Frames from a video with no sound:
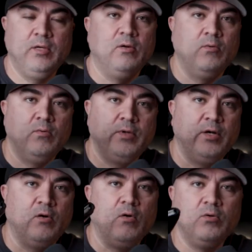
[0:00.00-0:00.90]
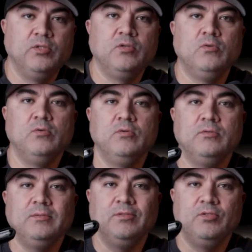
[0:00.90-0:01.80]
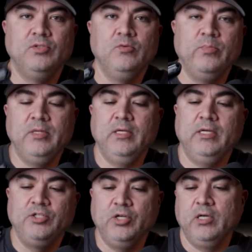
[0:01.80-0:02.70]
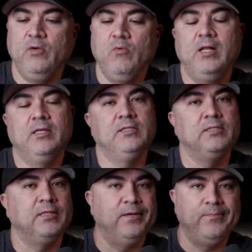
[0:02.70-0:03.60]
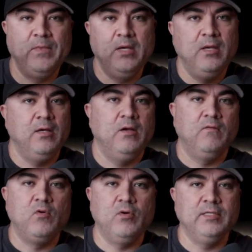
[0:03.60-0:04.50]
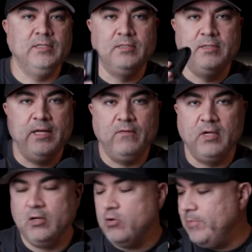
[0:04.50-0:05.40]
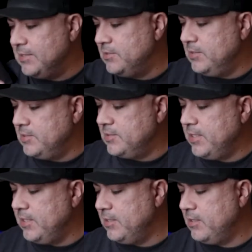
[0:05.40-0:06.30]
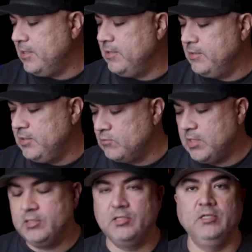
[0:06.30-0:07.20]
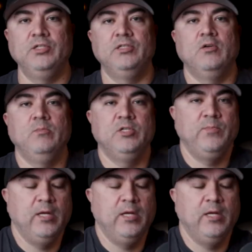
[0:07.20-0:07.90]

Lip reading: you know, your old school, super thick, chunky wallets. Of course, never going to go back to this again. These wallets are just so much